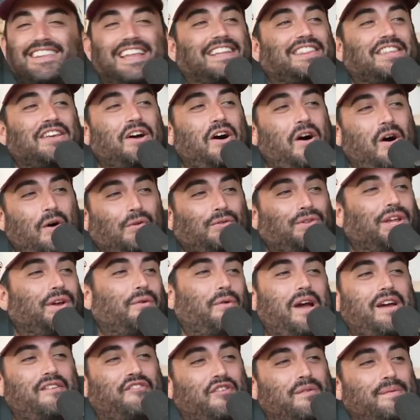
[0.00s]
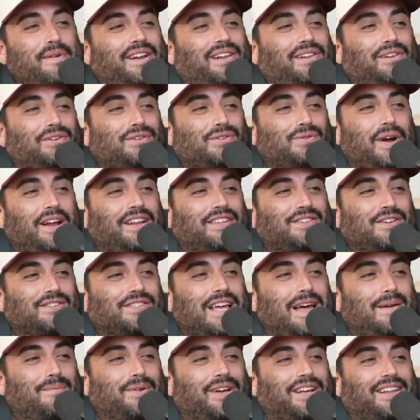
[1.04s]
like the only way for me to lose weight is
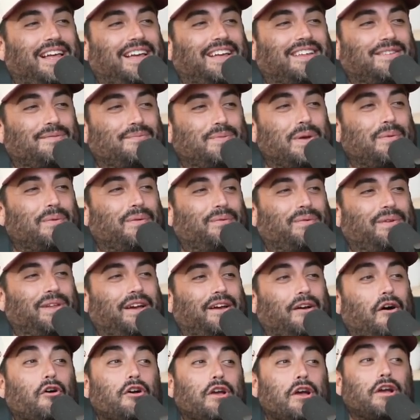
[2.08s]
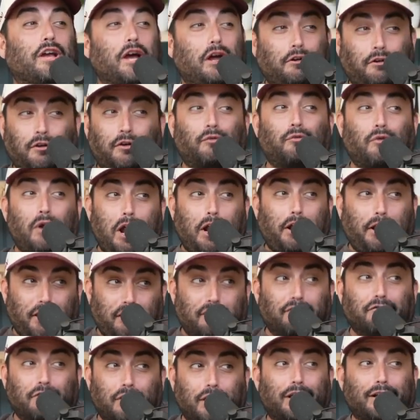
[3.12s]
Ozempic. Like, the people would be like, oh, you got into
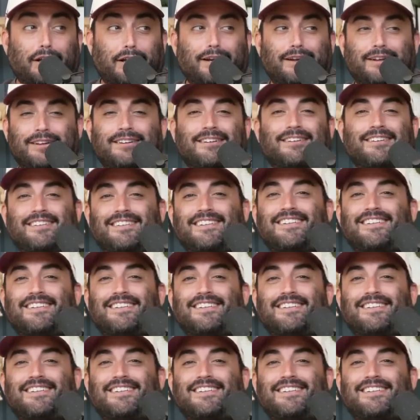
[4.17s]
running? Really?